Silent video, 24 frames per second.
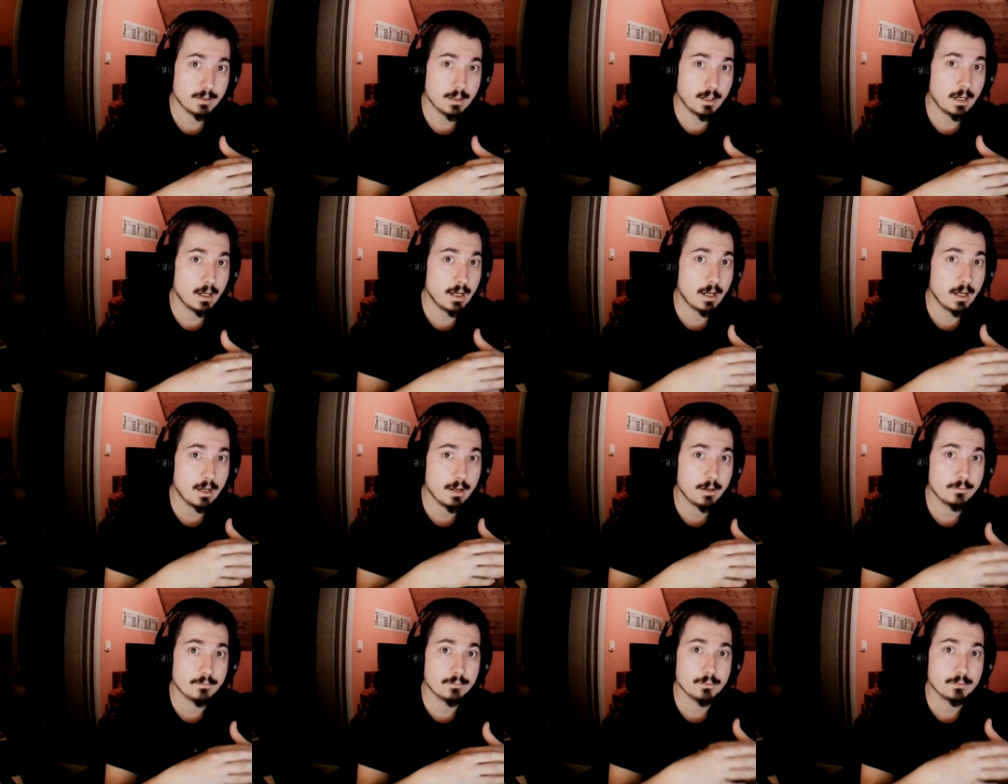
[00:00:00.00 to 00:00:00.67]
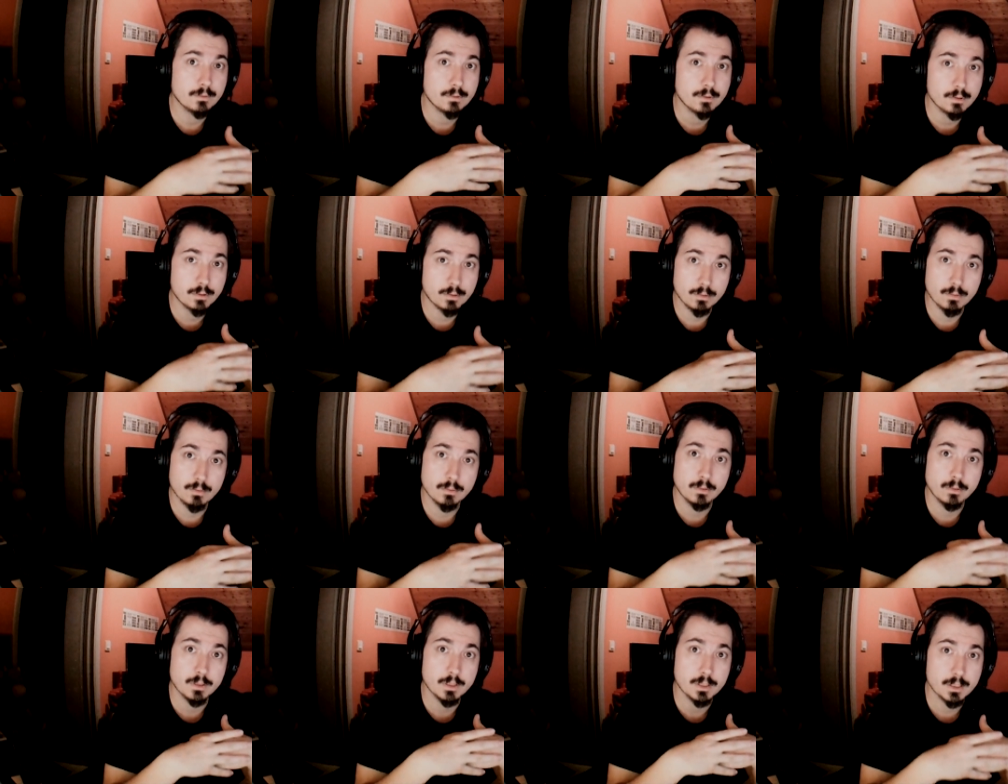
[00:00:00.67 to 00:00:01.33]
I have to
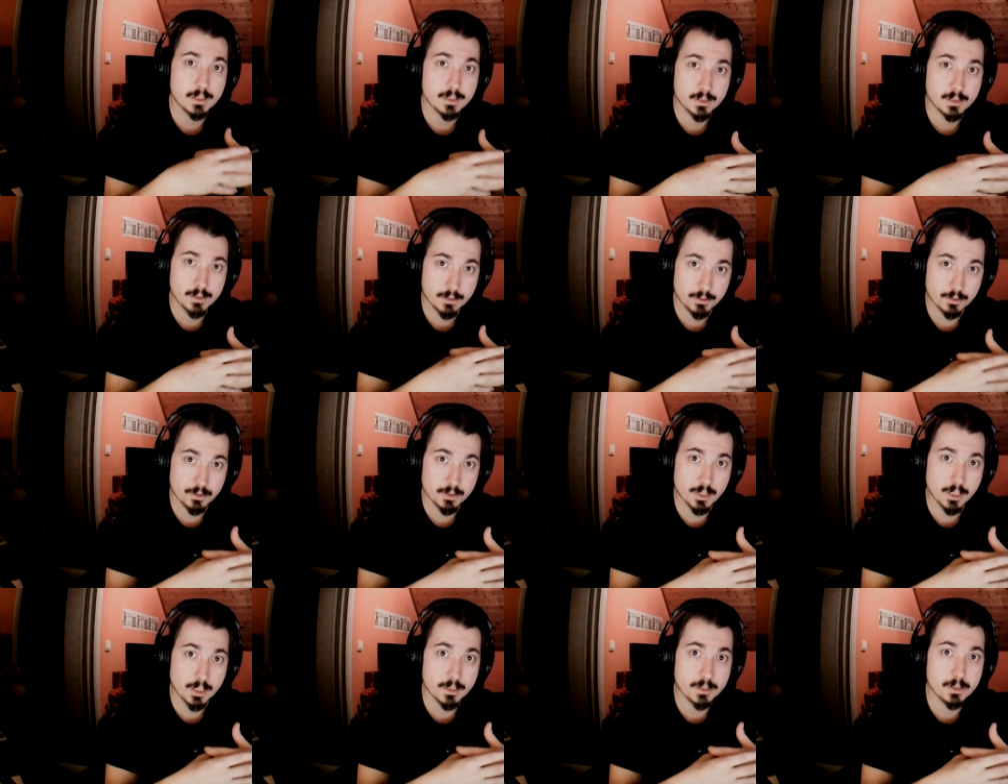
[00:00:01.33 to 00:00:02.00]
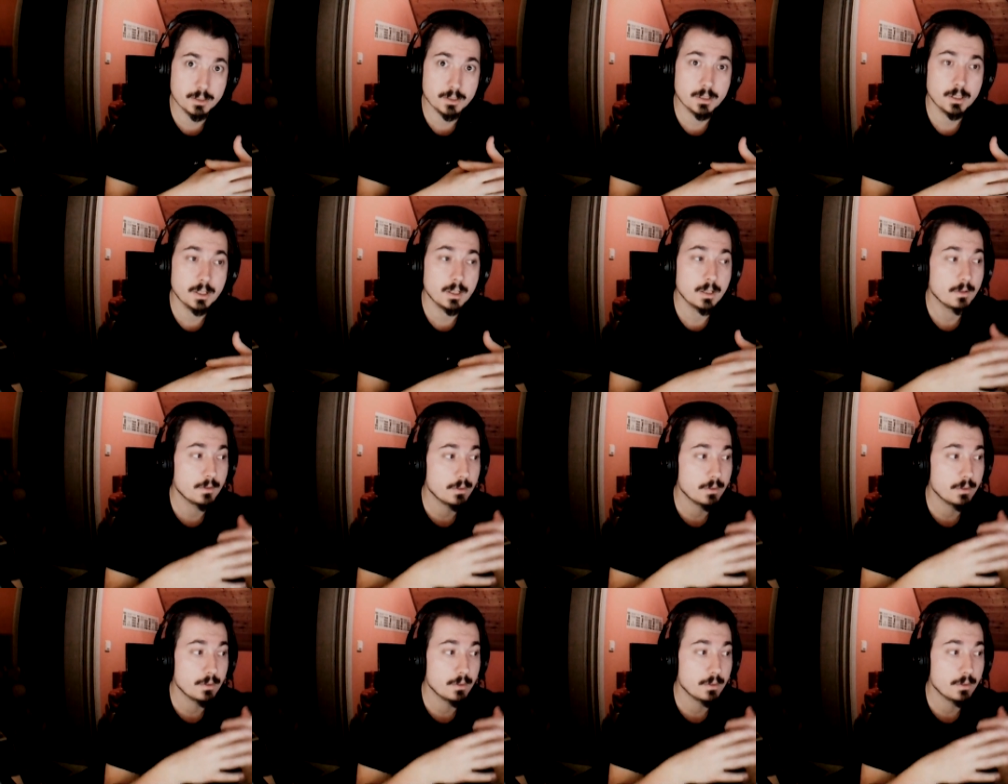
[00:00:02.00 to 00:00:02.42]
strongly suggest